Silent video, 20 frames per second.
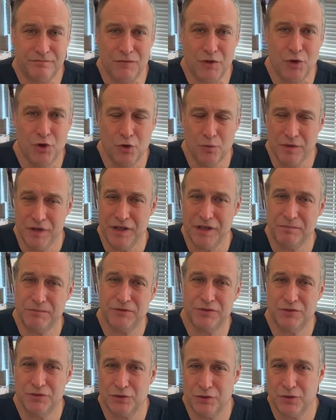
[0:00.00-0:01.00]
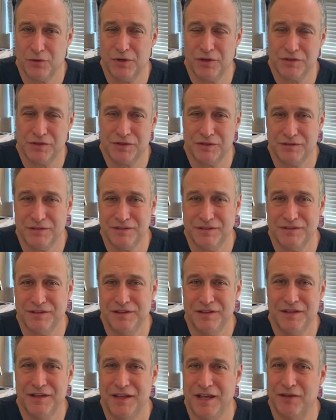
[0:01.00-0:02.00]
I hope it answers your questions.
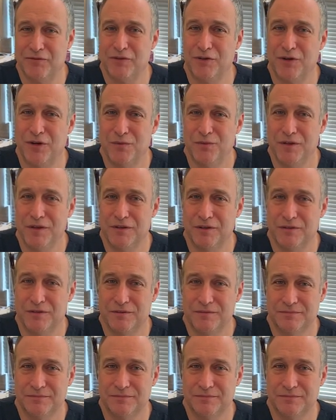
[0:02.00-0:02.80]
Have a great weekend.